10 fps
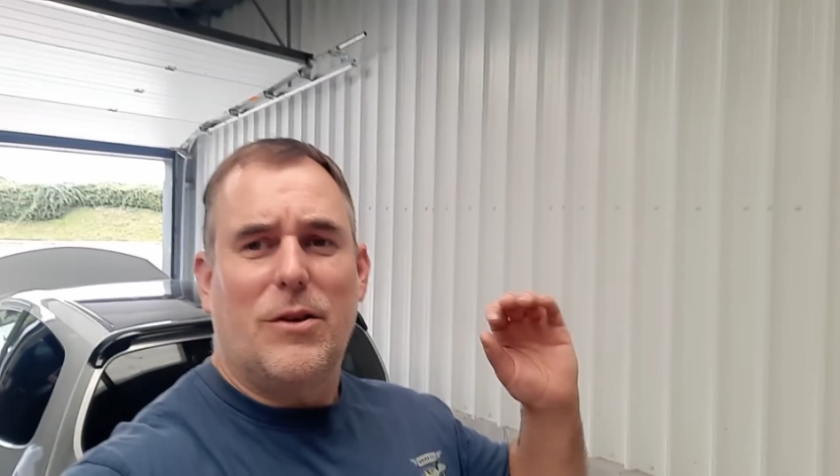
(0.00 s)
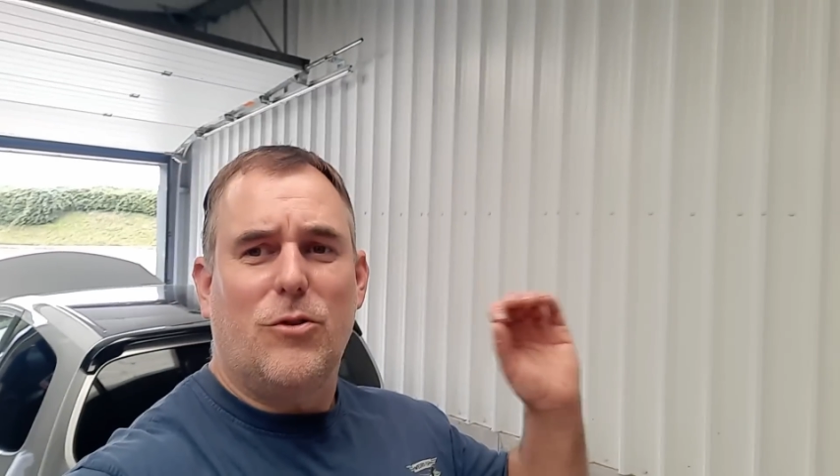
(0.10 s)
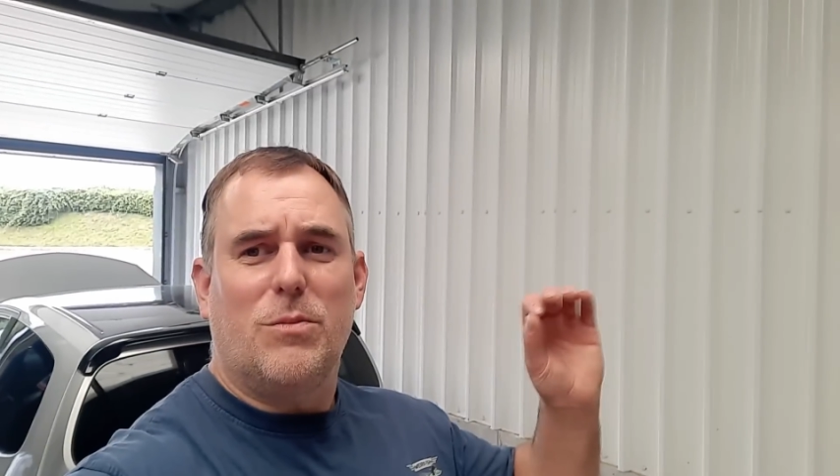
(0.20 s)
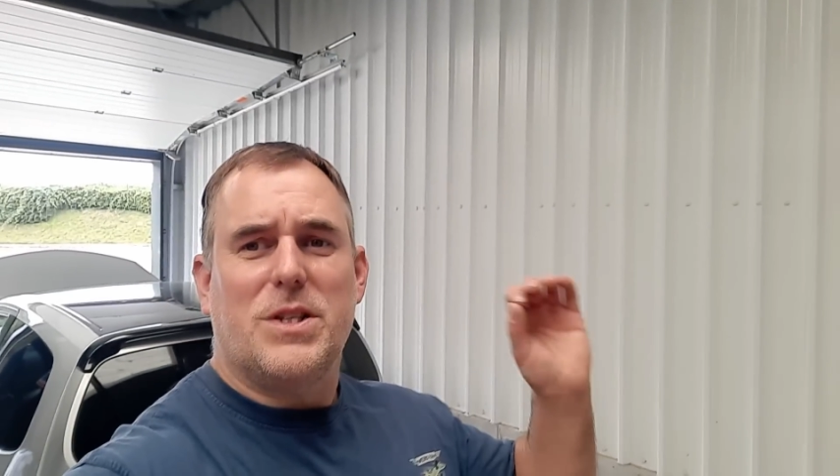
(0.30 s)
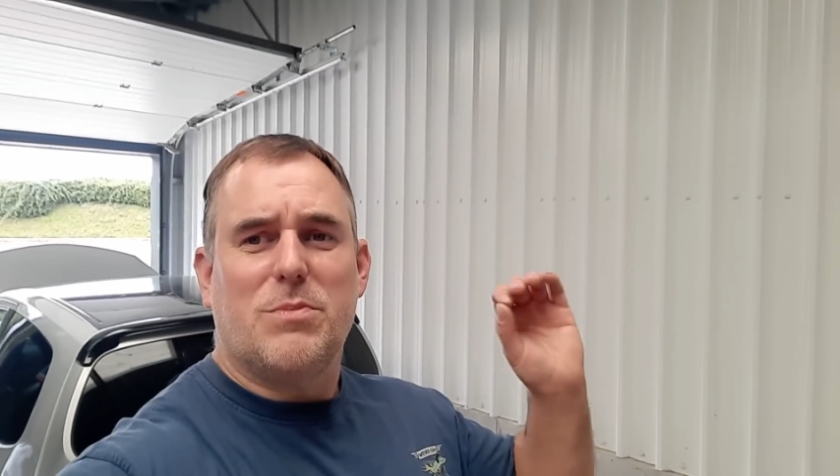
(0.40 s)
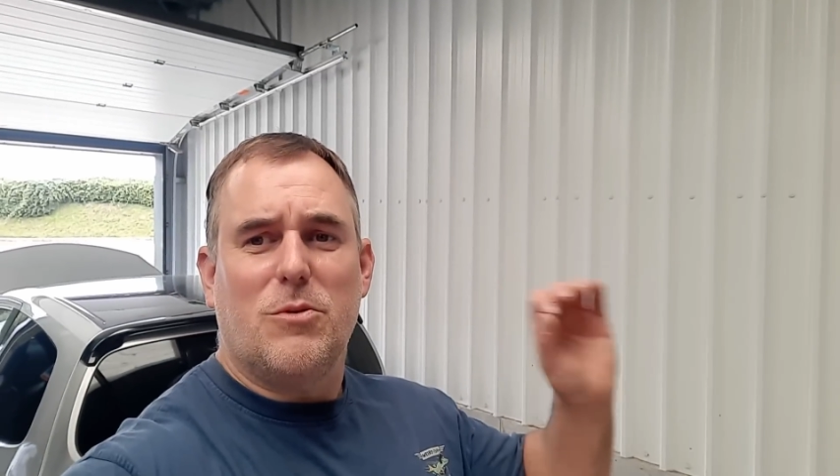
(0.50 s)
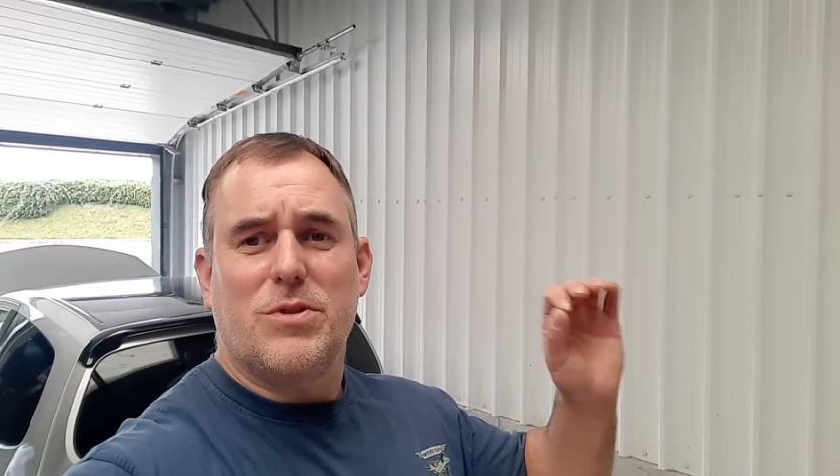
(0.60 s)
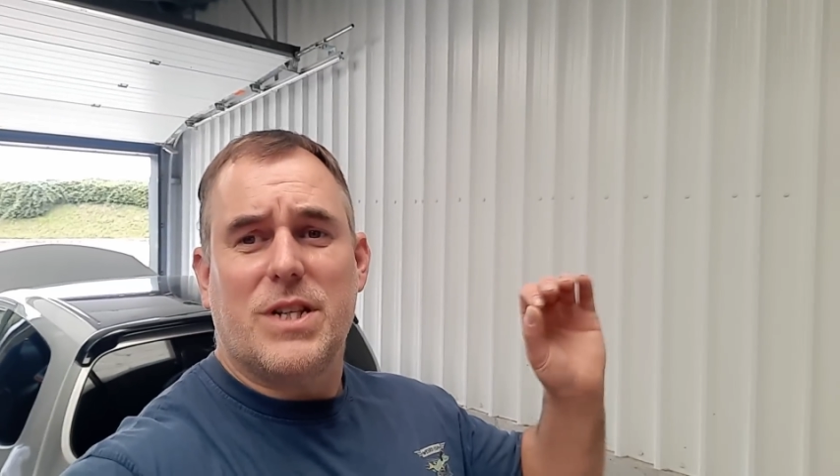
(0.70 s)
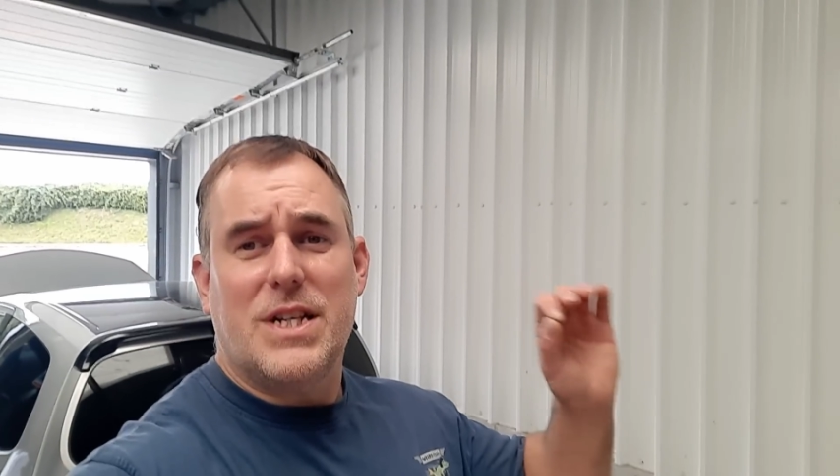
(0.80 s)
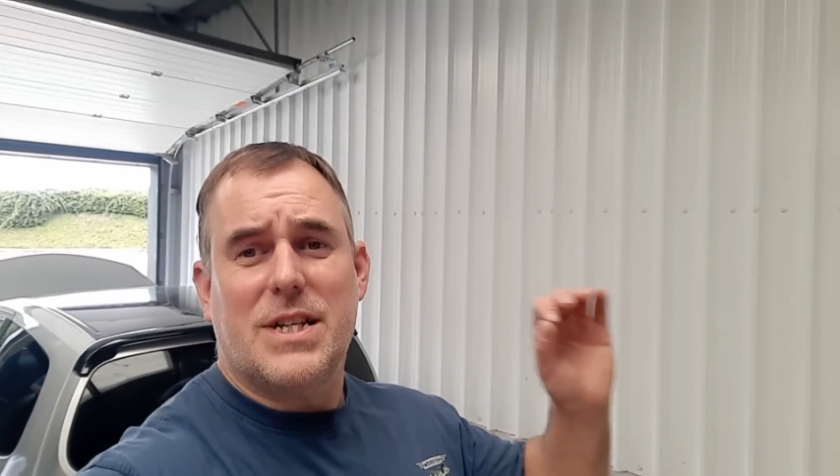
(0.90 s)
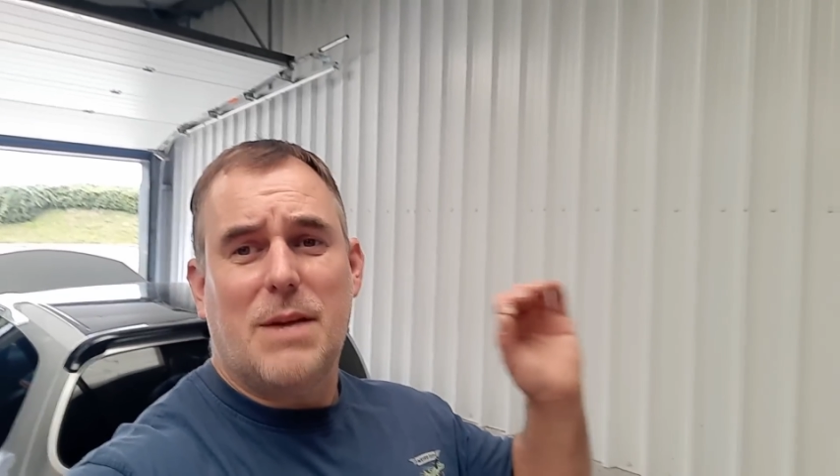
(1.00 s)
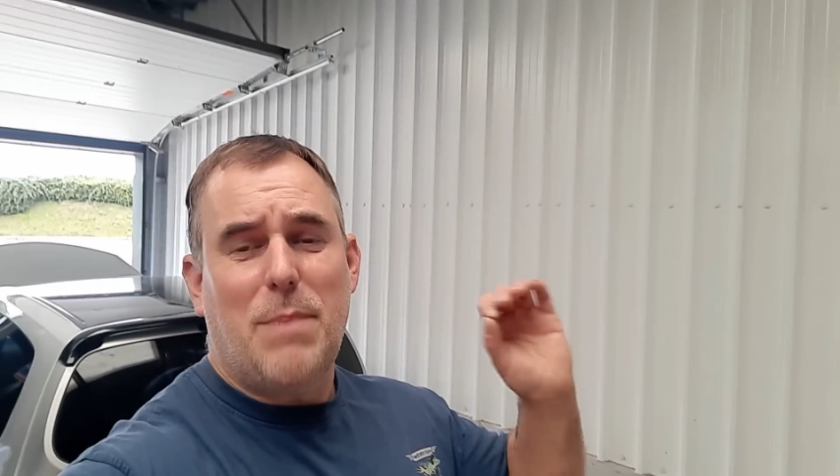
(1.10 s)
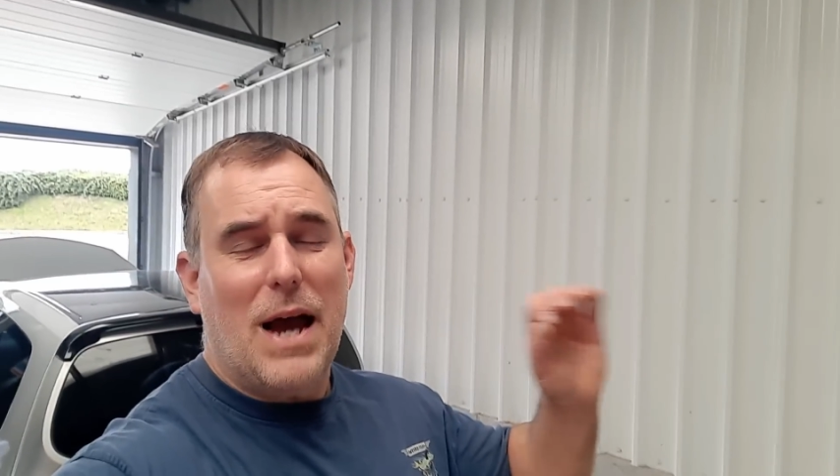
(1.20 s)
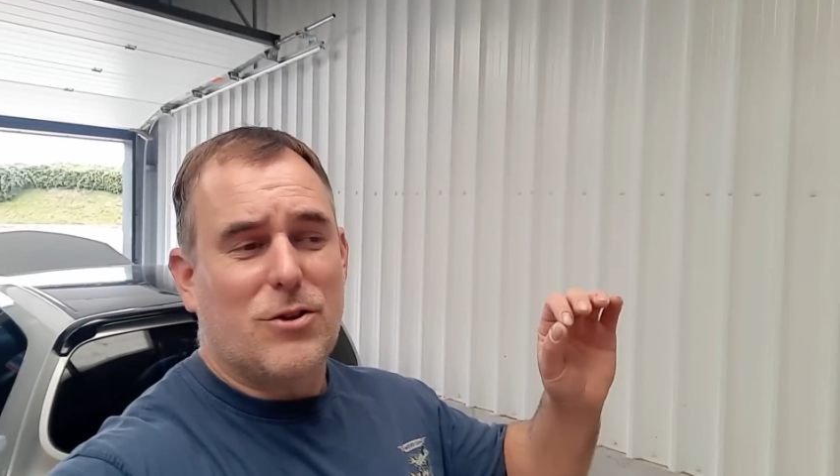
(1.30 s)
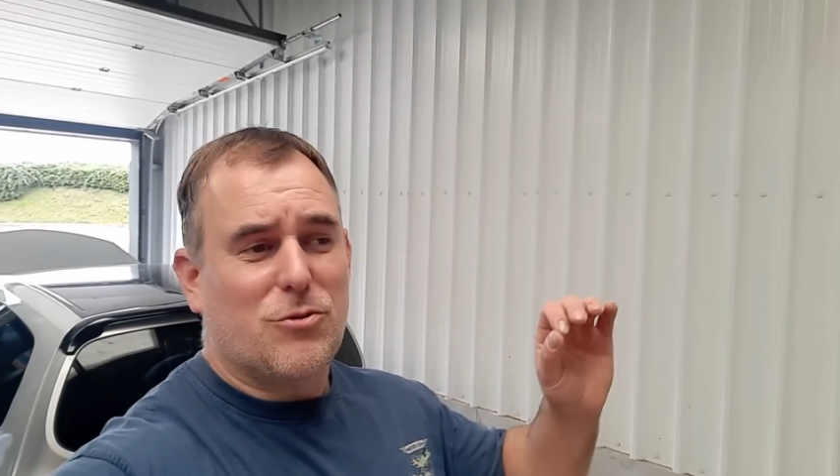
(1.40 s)
normally small CC
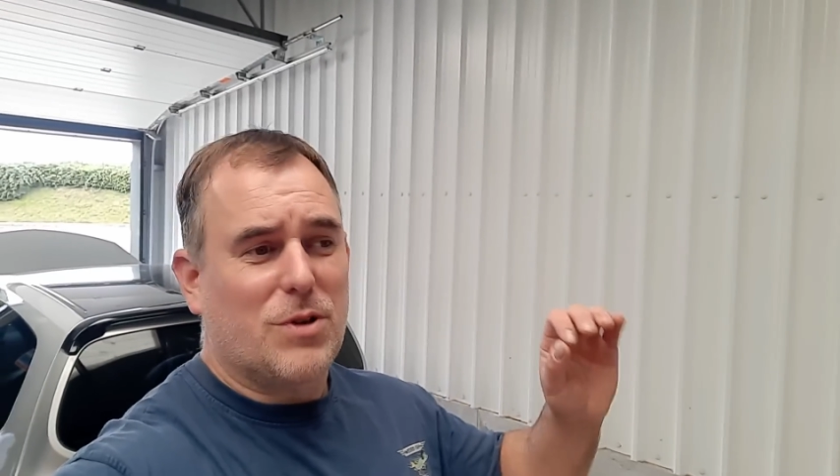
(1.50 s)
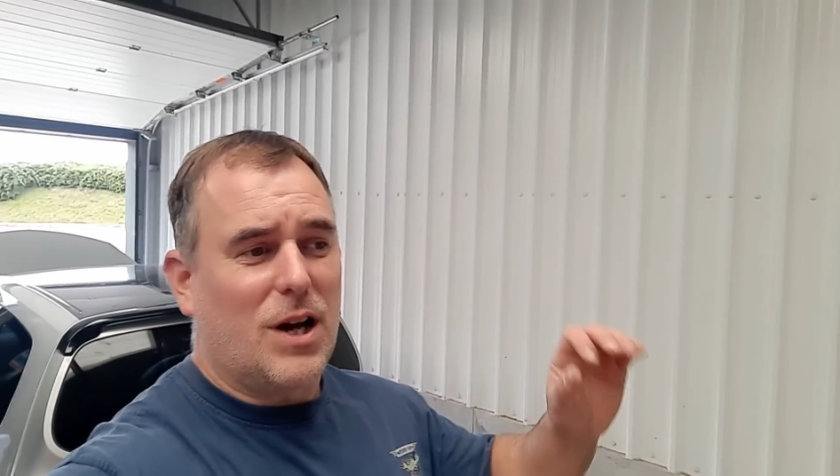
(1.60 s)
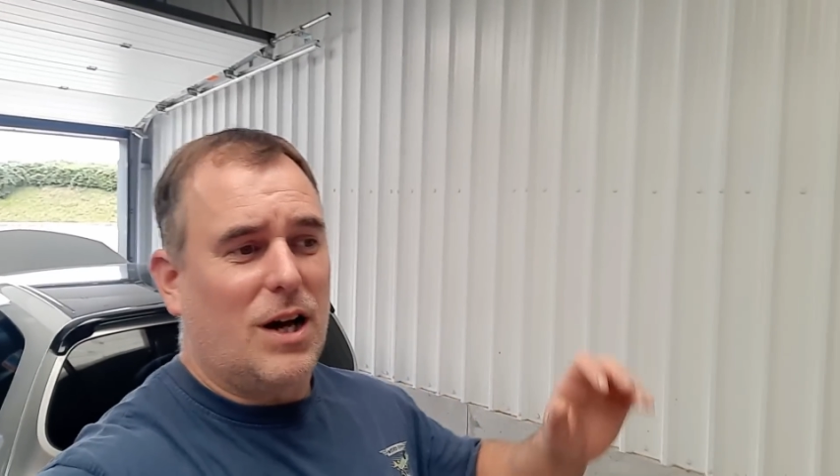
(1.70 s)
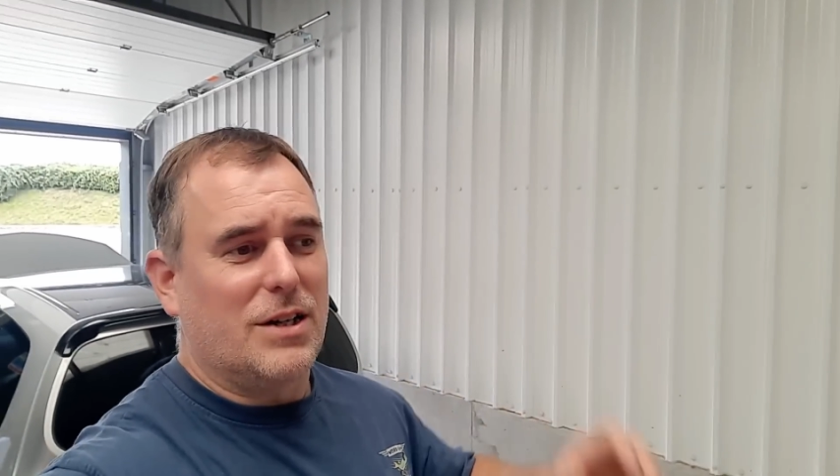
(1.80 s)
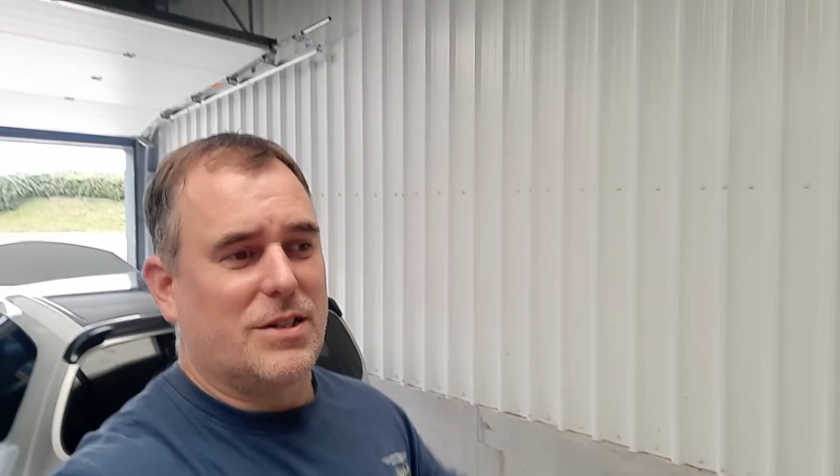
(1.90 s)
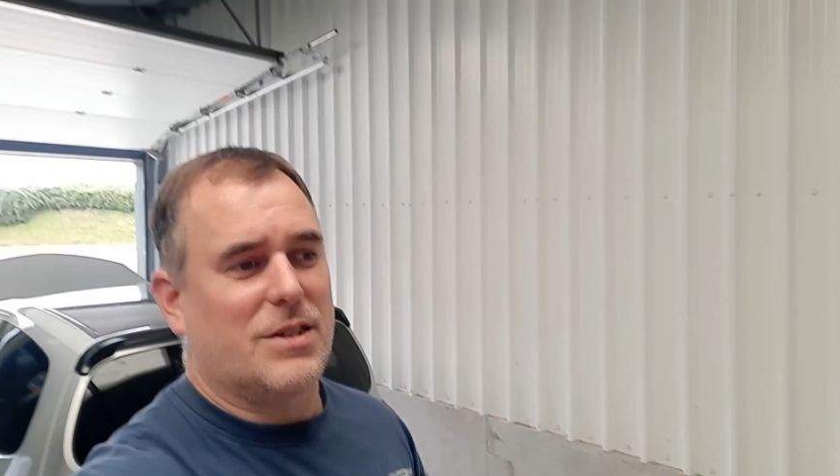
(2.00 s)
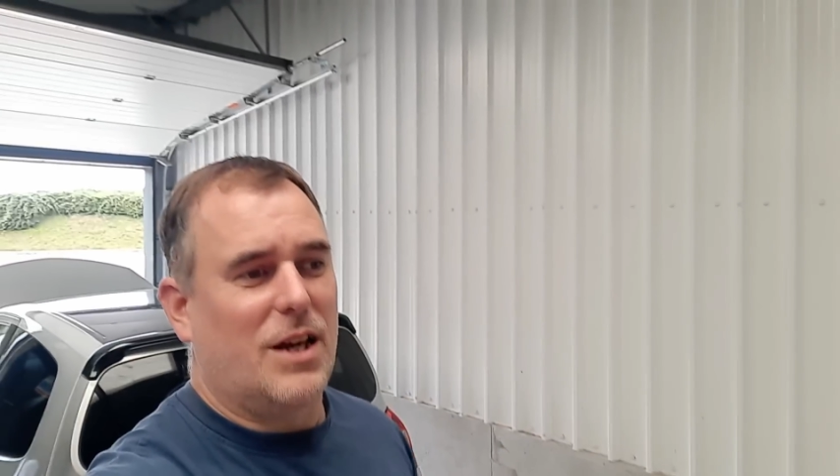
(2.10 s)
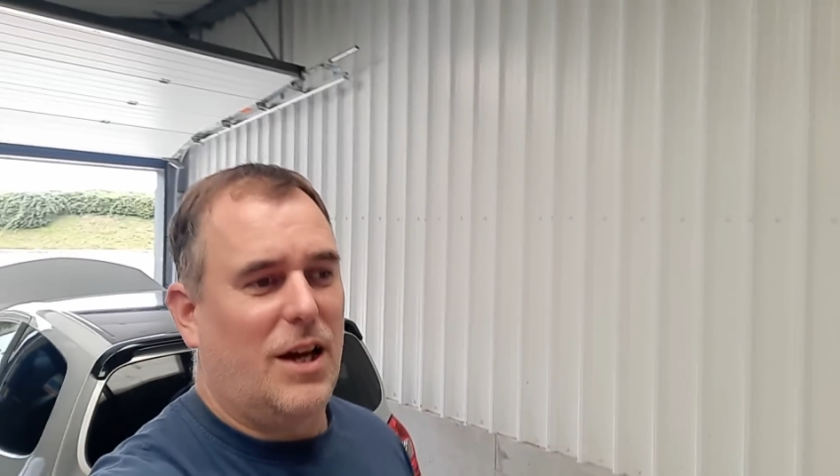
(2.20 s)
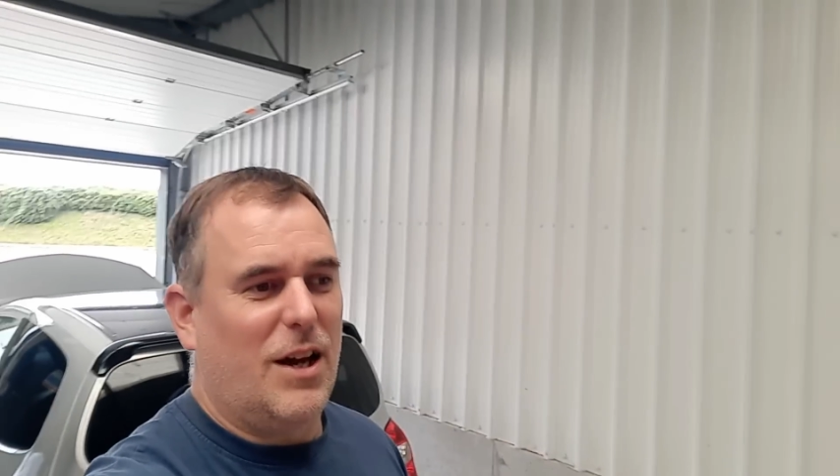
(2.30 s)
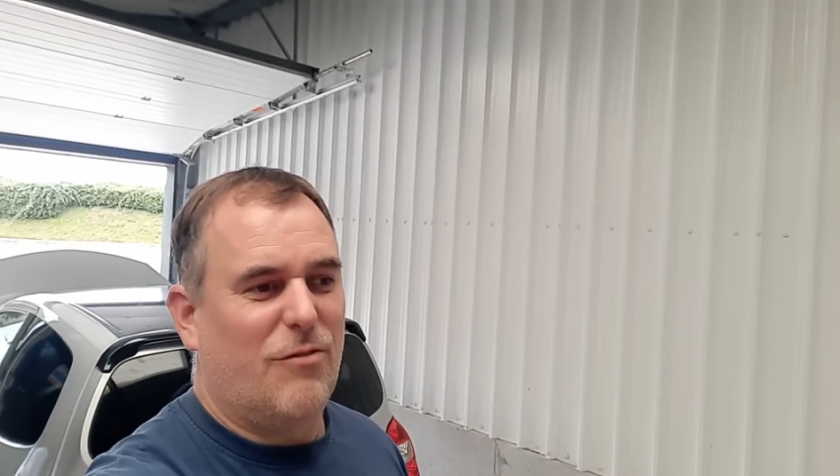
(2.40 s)
petrol cars that are